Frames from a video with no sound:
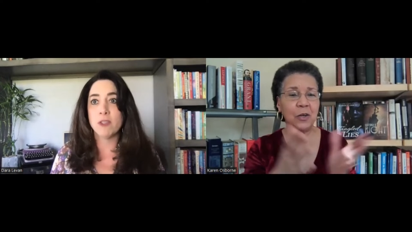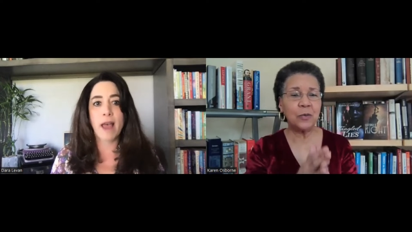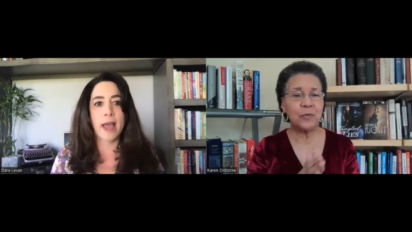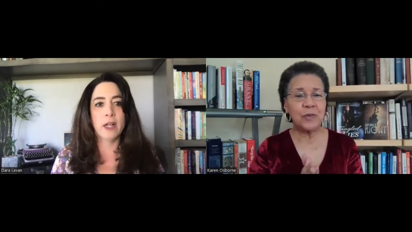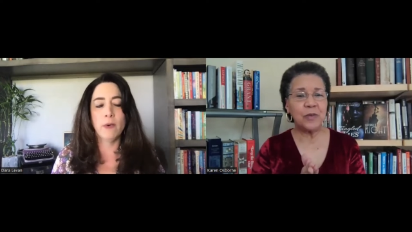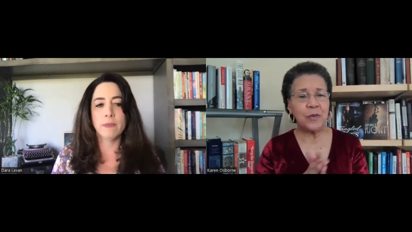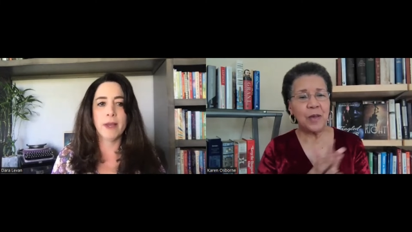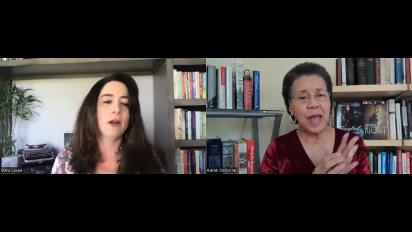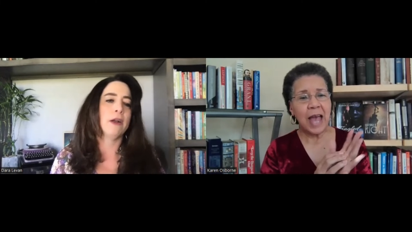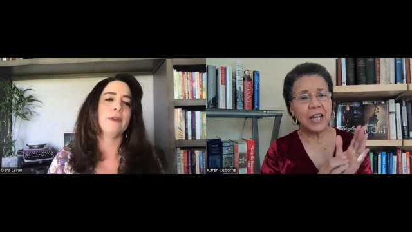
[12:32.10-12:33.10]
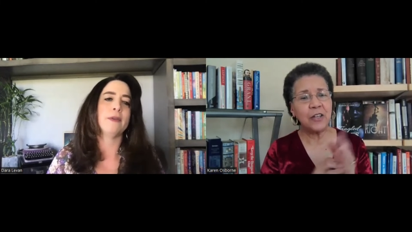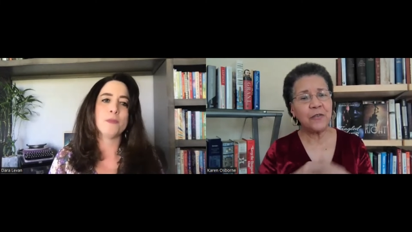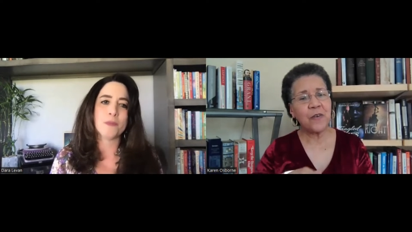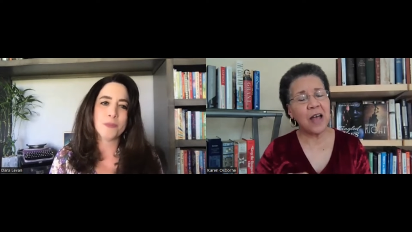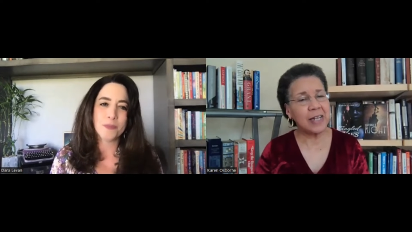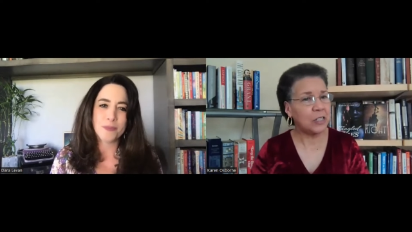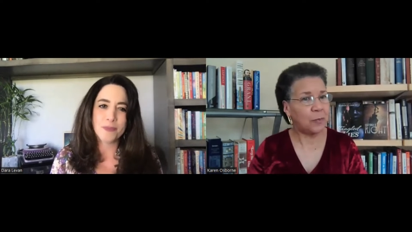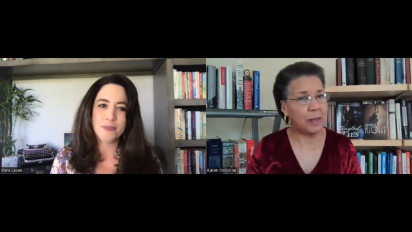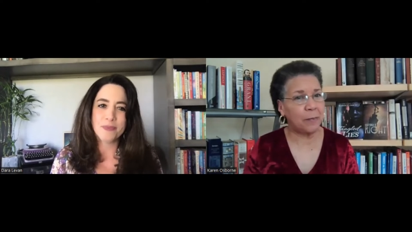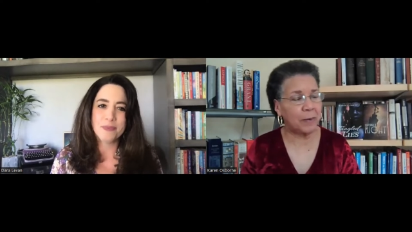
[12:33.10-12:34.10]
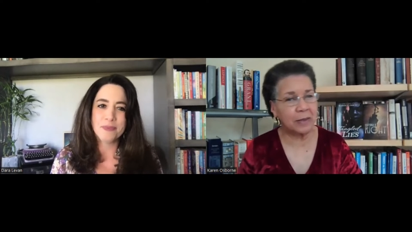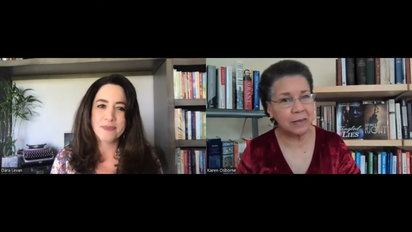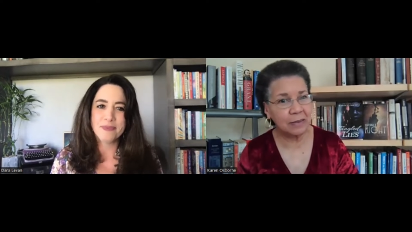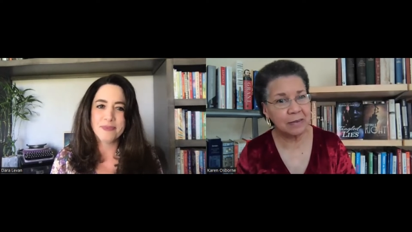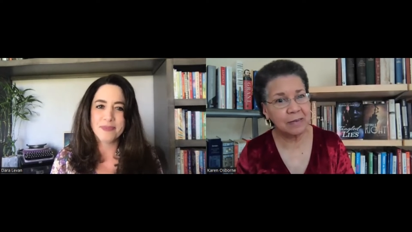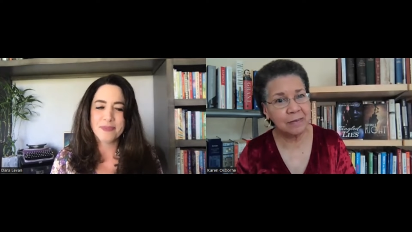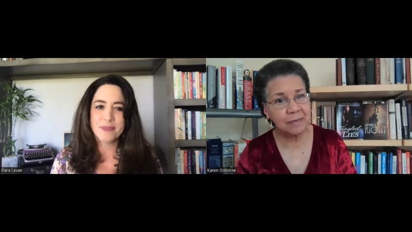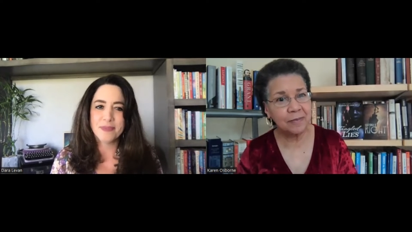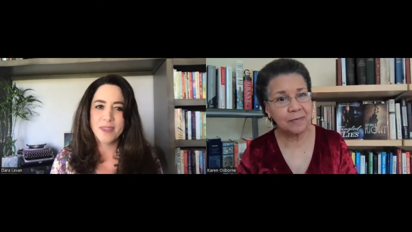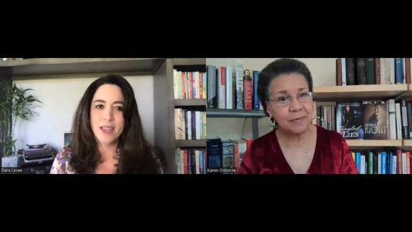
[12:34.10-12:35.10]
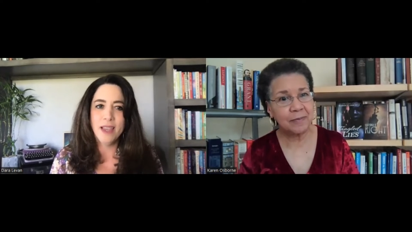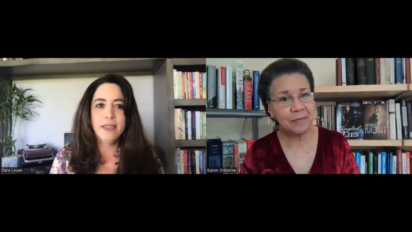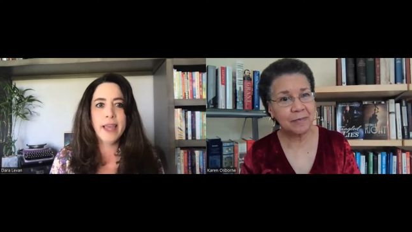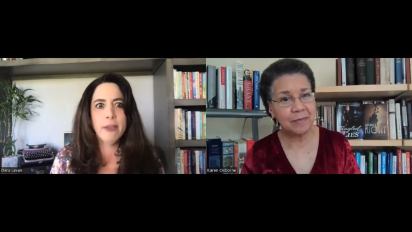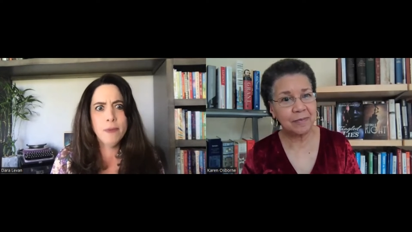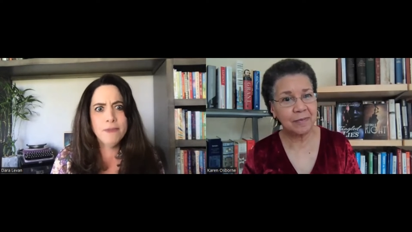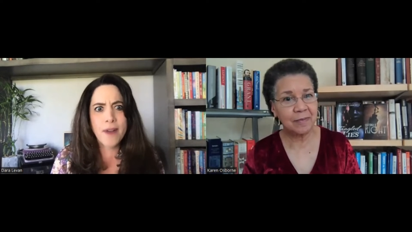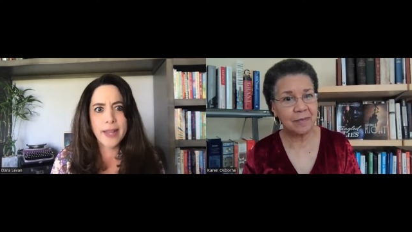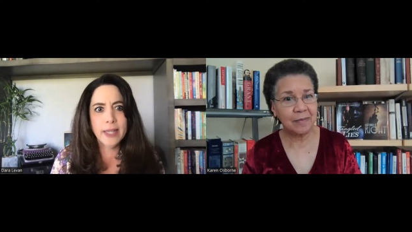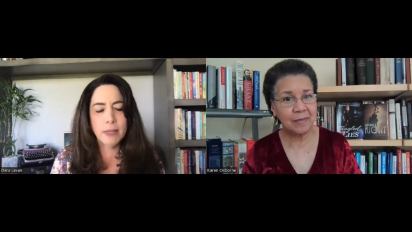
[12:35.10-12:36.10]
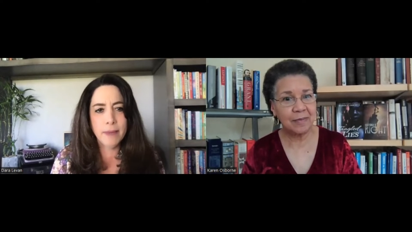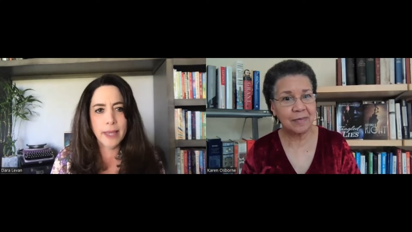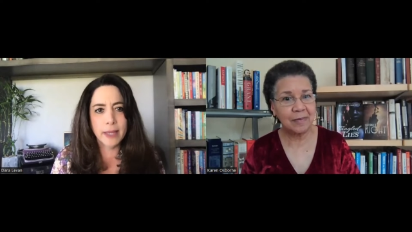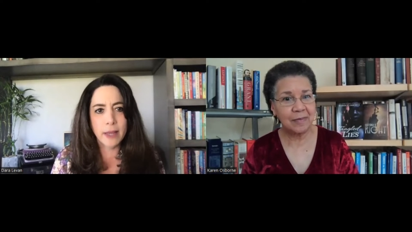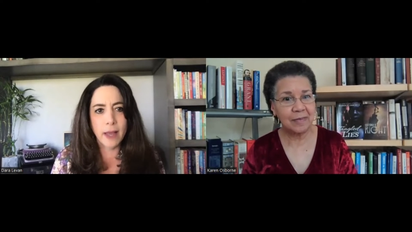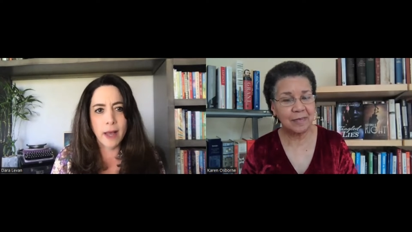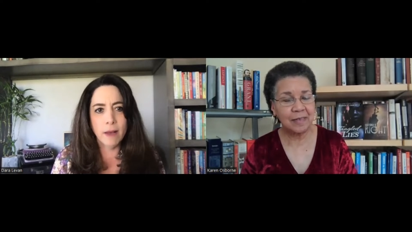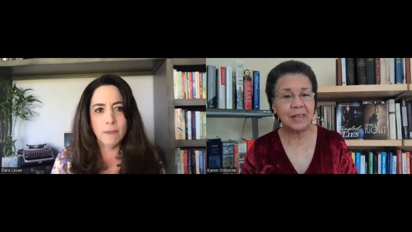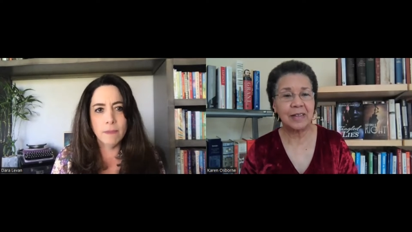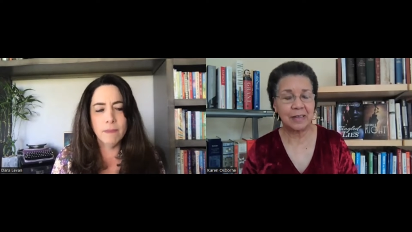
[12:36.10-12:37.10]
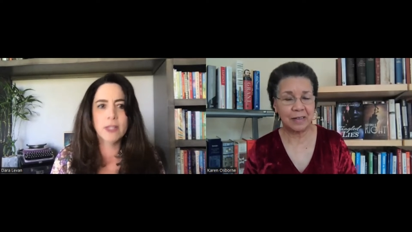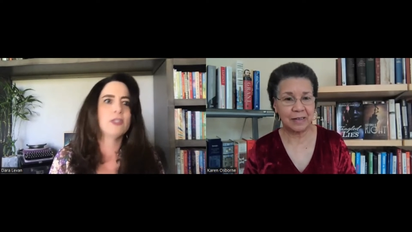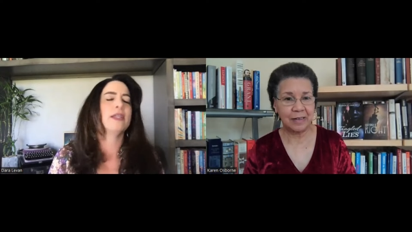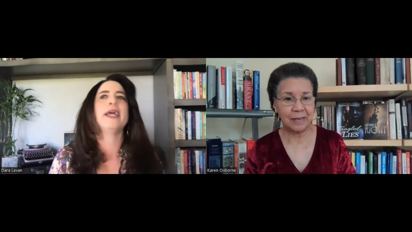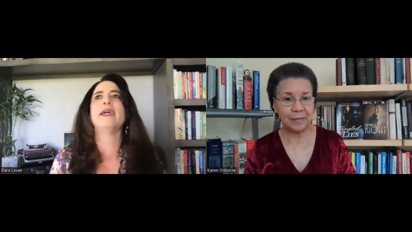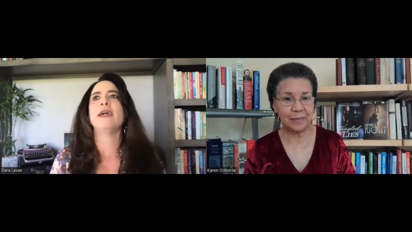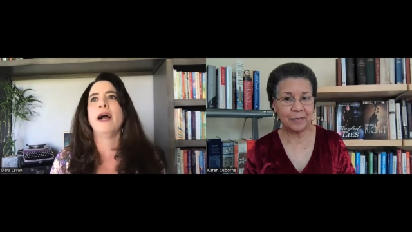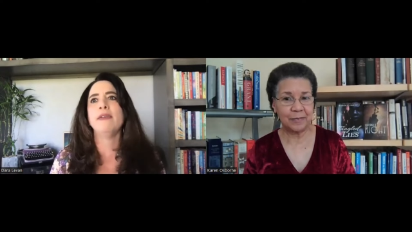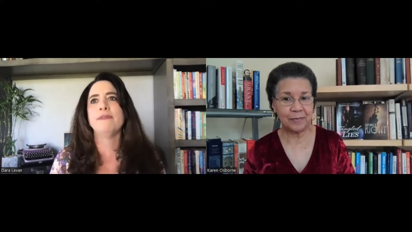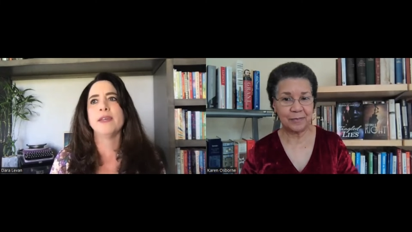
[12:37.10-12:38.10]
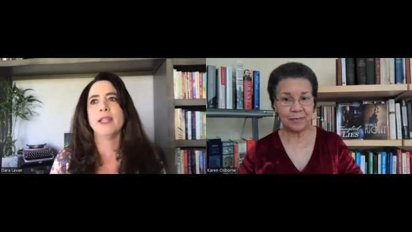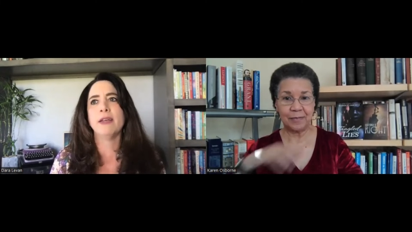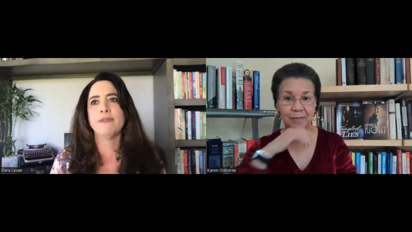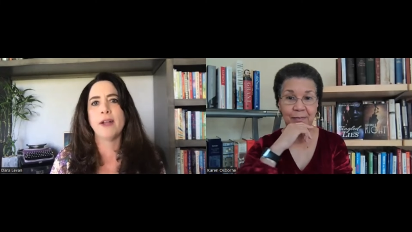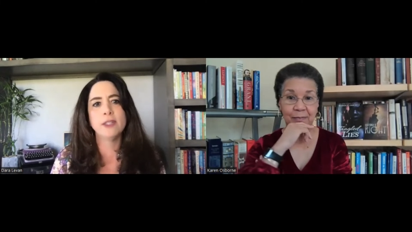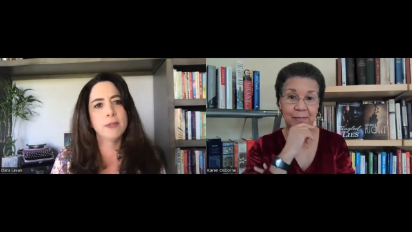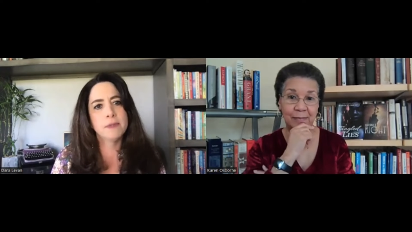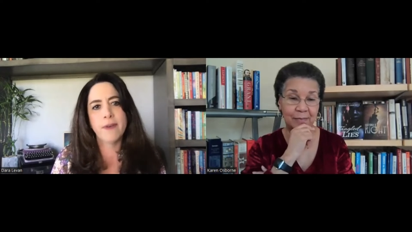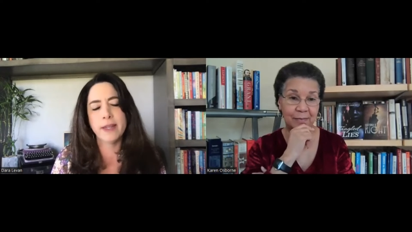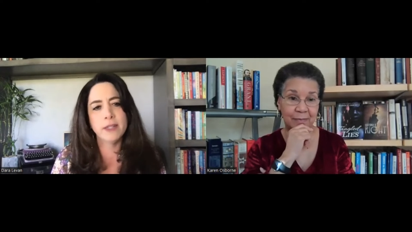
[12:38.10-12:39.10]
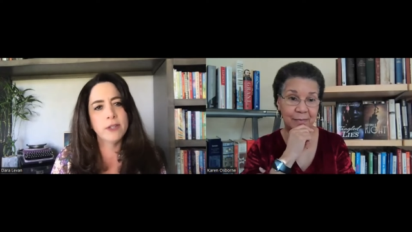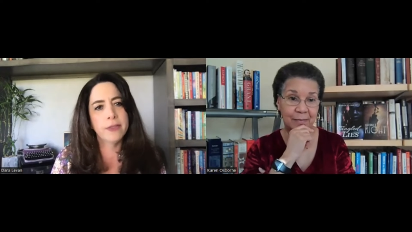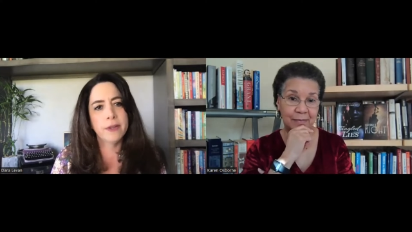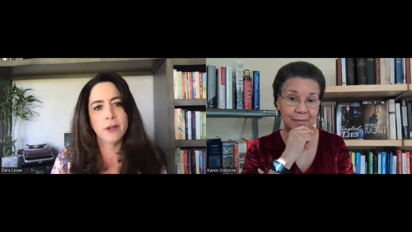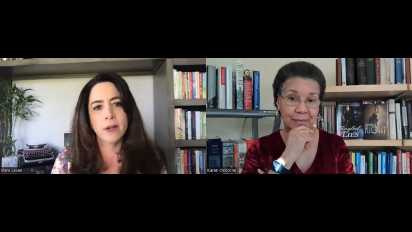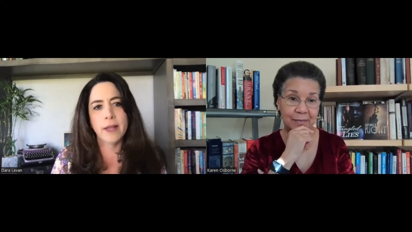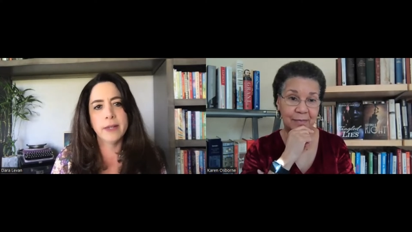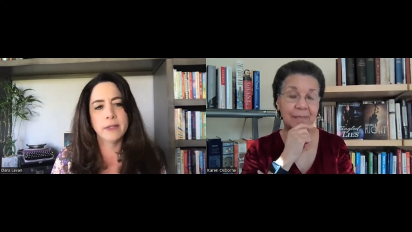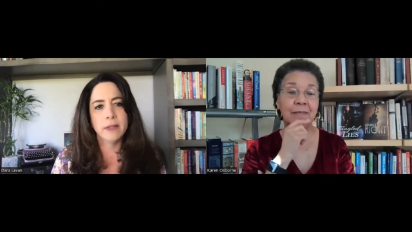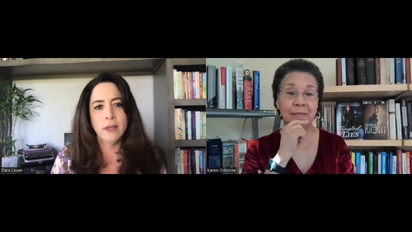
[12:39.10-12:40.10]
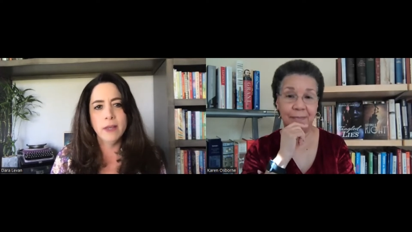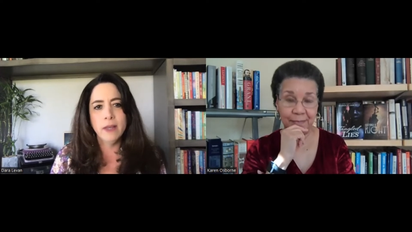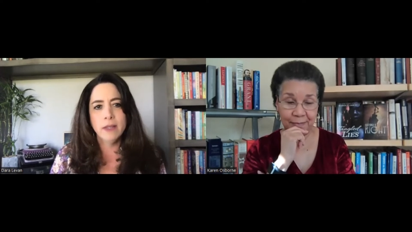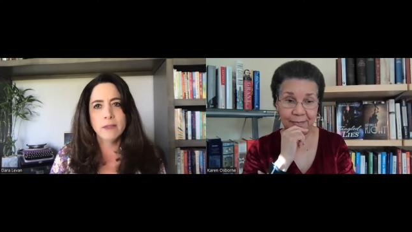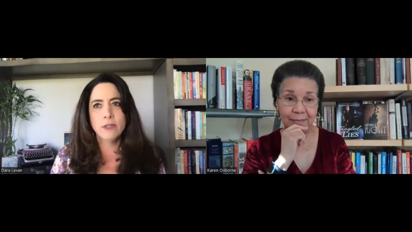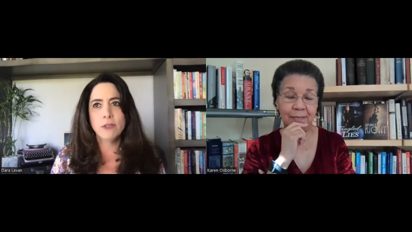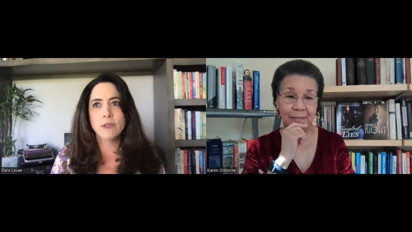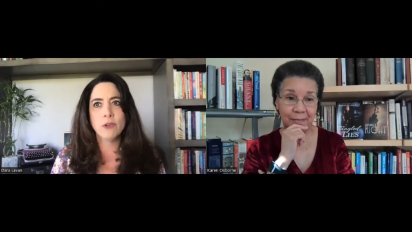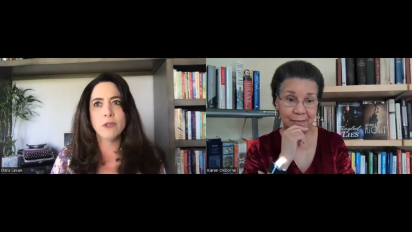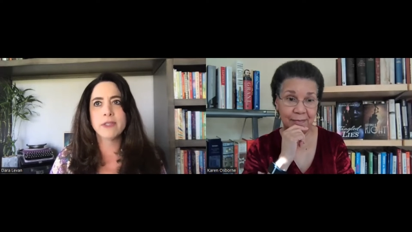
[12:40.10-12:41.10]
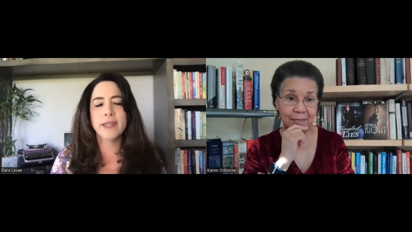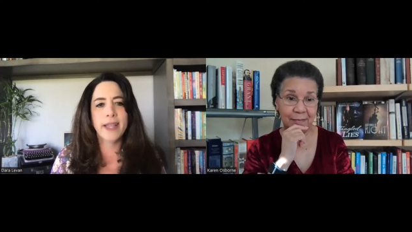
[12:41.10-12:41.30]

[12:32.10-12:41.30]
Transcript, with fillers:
Speaker 1: just so i go in. there
Speaker 2: how do you find people
Speaker 1: they've been finding me um, much like i feel like friendships find each other and two souls